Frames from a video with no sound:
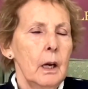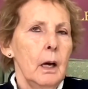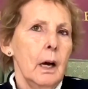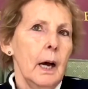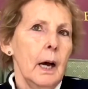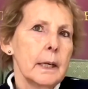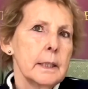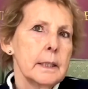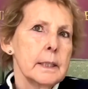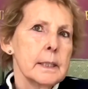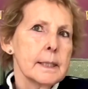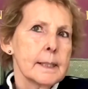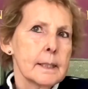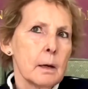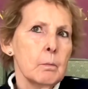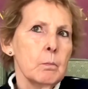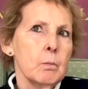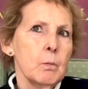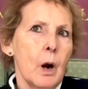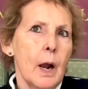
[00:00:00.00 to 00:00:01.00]
And in
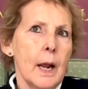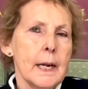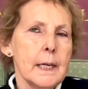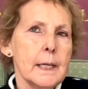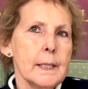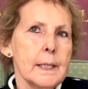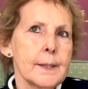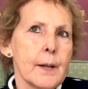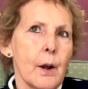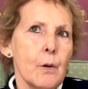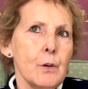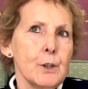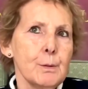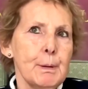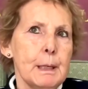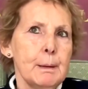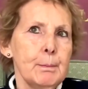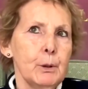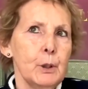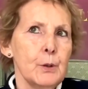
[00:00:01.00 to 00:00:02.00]
some ways, those
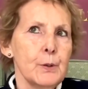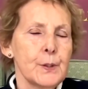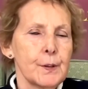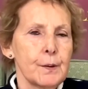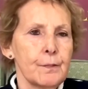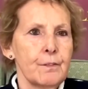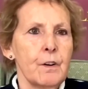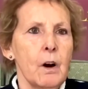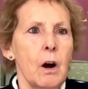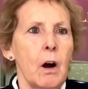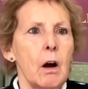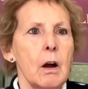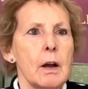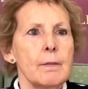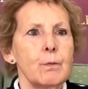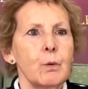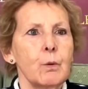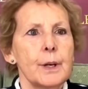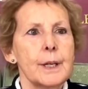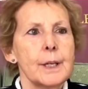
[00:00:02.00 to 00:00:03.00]
people who
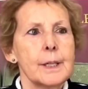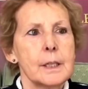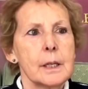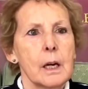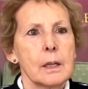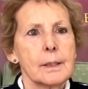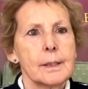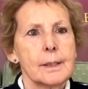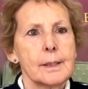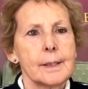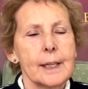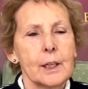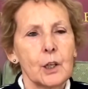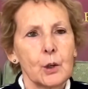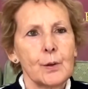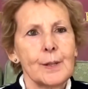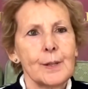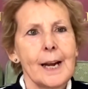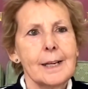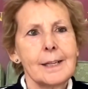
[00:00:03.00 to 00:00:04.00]
survive, what it does is it
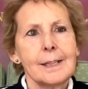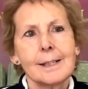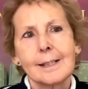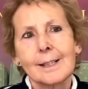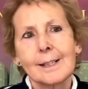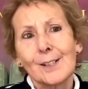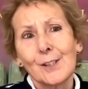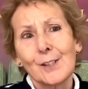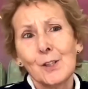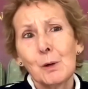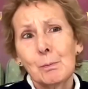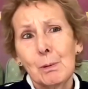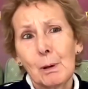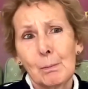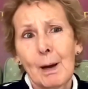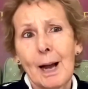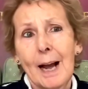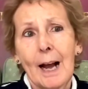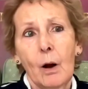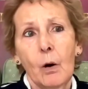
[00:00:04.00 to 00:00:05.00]
creates a
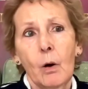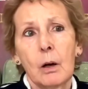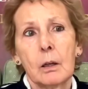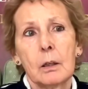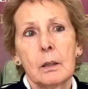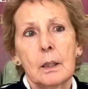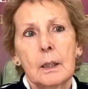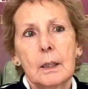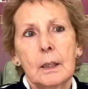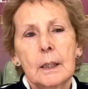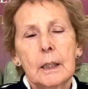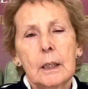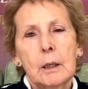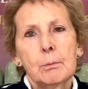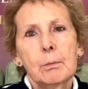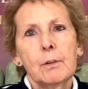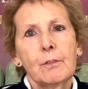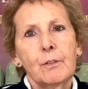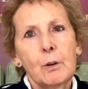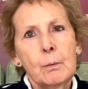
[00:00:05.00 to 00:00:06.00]
superpower.
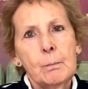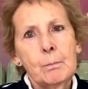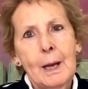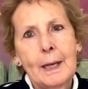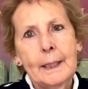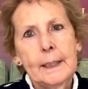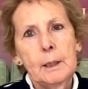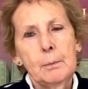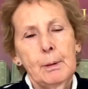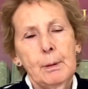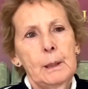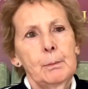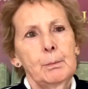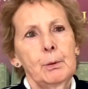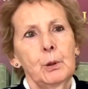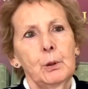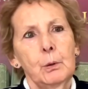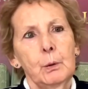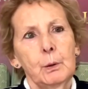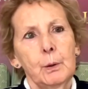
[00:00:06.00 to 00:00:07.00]
But for many
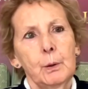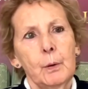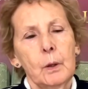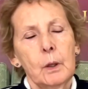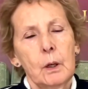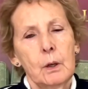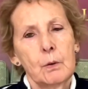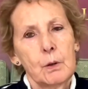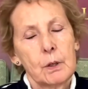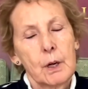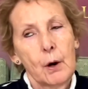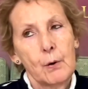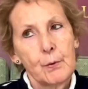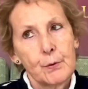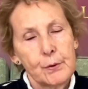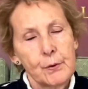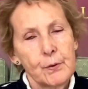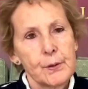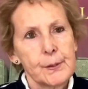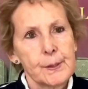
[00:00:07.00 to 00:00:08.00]
people who go
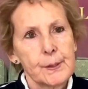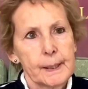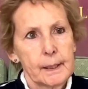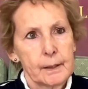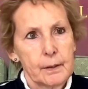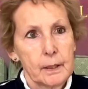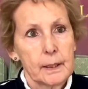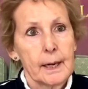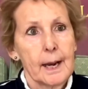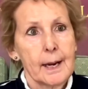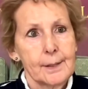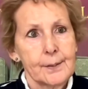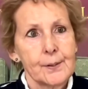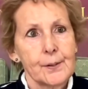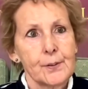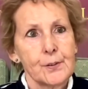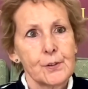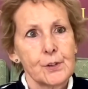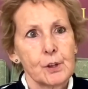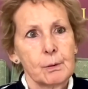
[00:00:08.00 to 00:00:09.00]
through the care
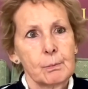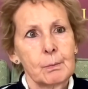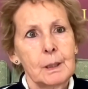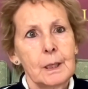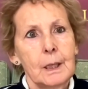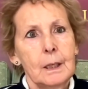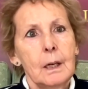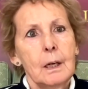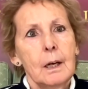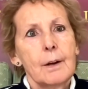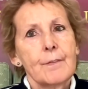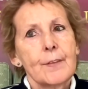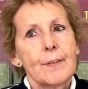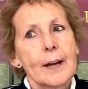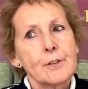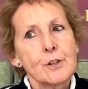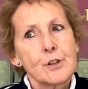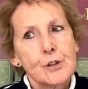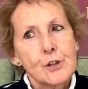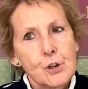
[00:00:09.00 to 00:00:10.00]
system,
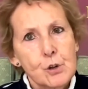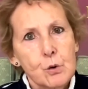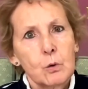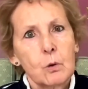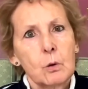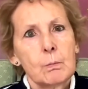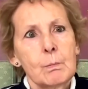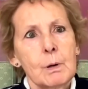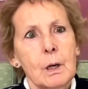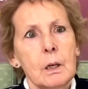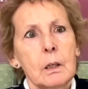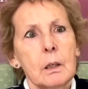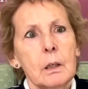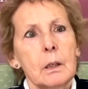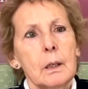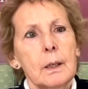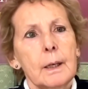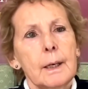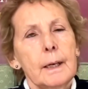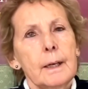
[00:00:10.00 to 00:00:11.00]
that trauma
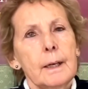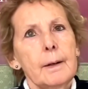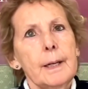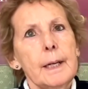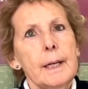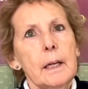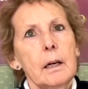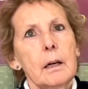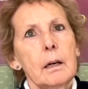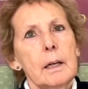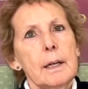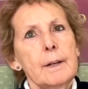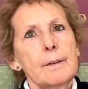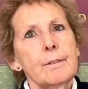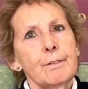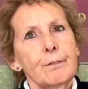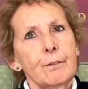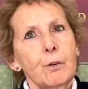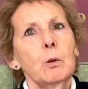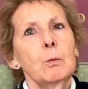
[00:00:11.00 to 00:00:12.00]

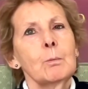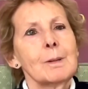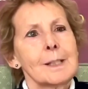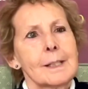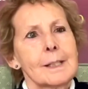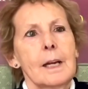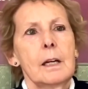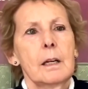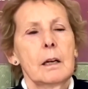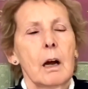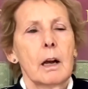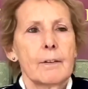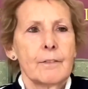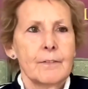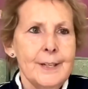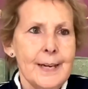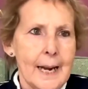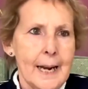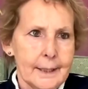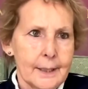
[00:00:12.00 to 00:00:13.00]
informs their life
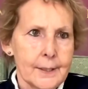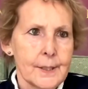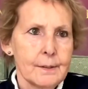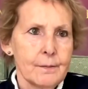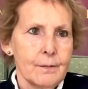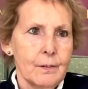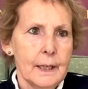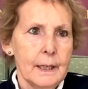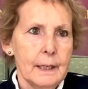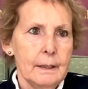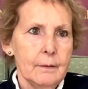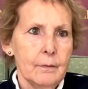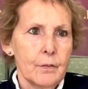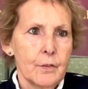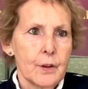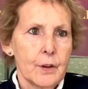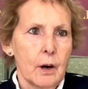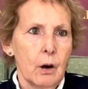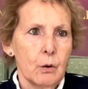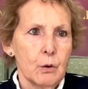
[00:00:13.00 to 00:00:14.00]
negatively
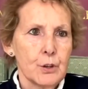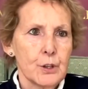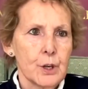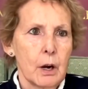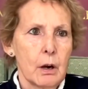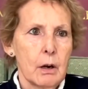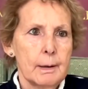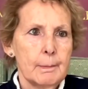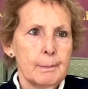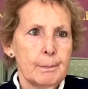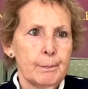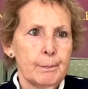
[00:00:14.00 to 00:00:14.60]
the whole time.